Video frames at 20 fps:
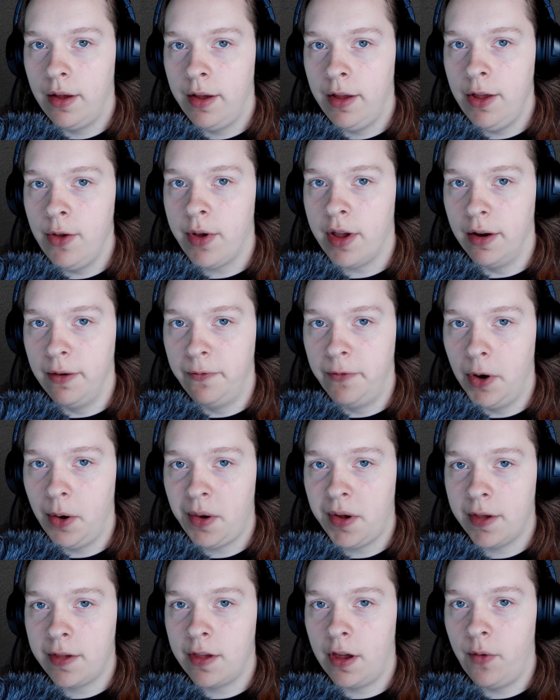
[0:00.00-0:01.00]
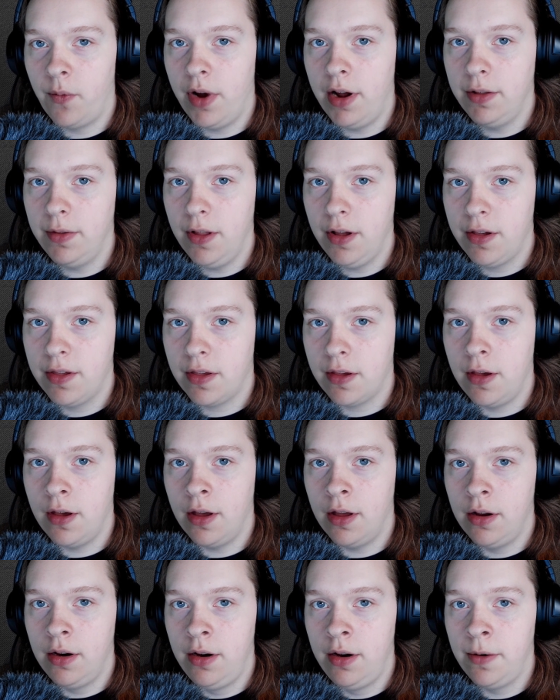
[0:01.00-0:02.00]
You can focus on what looks
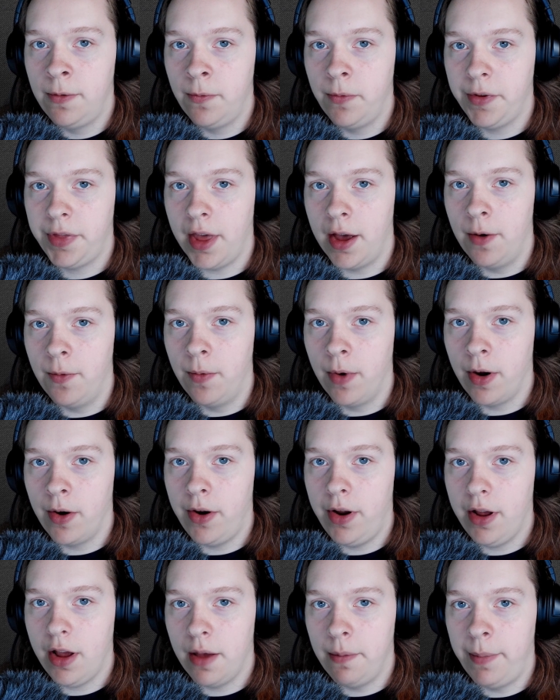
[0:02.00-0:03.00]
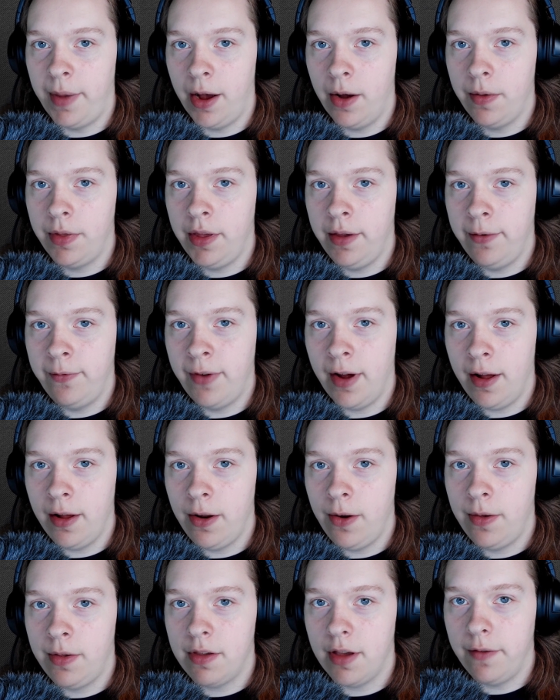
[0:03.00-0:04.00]
good without worrying about the
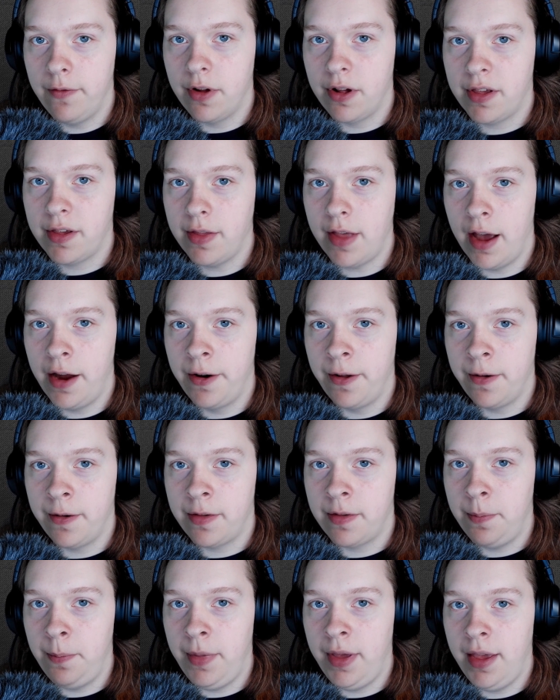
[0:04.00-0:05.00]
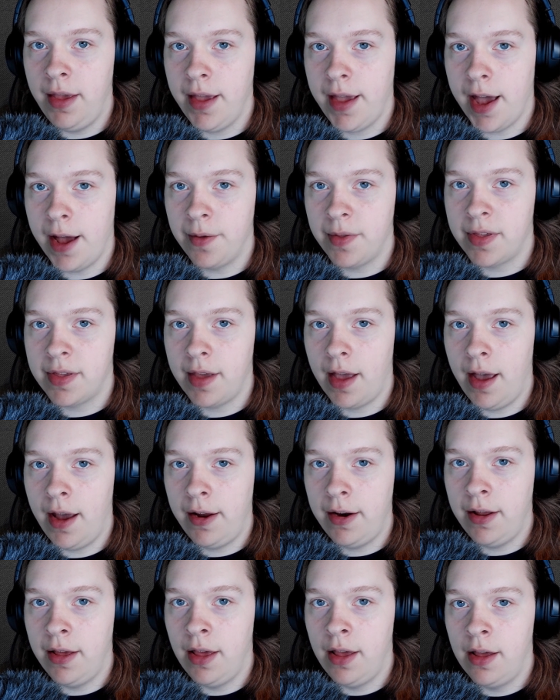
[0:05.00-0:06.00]
values of your sliders being
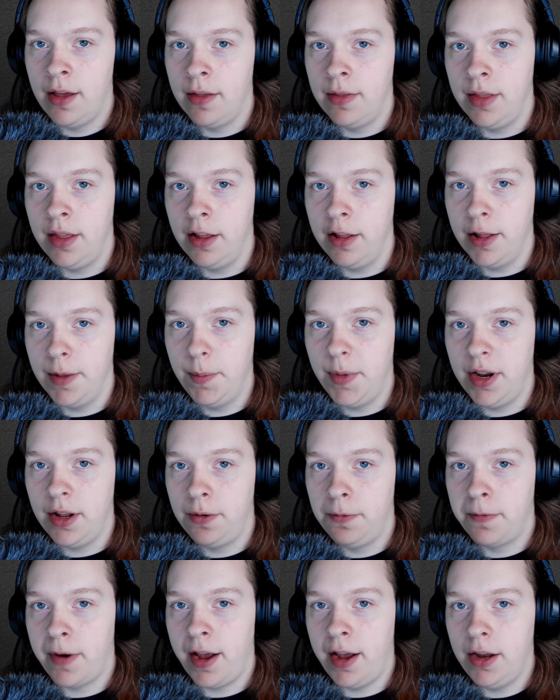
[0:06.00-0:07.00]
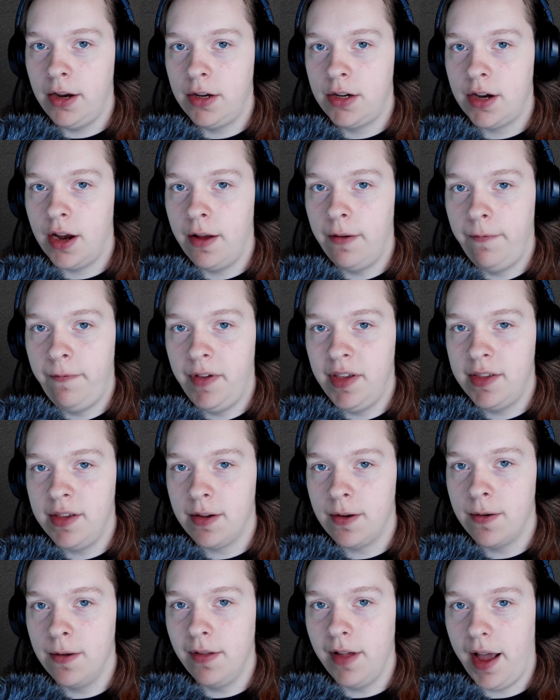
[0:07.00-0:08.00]
outside the limited range of
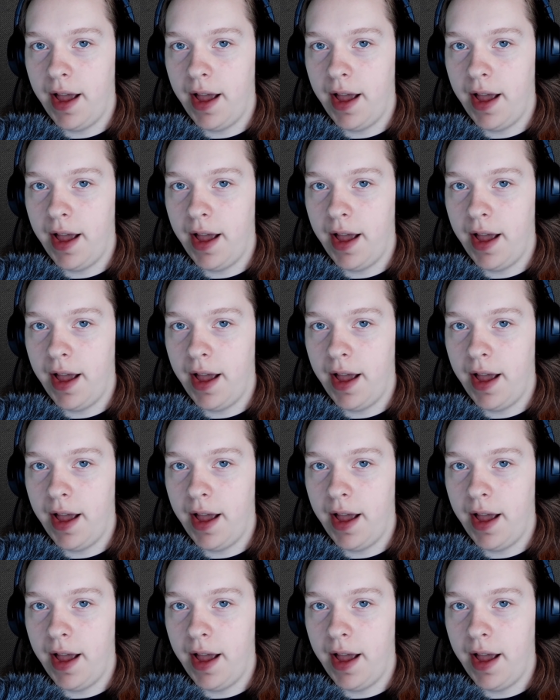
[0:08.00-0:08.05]
physical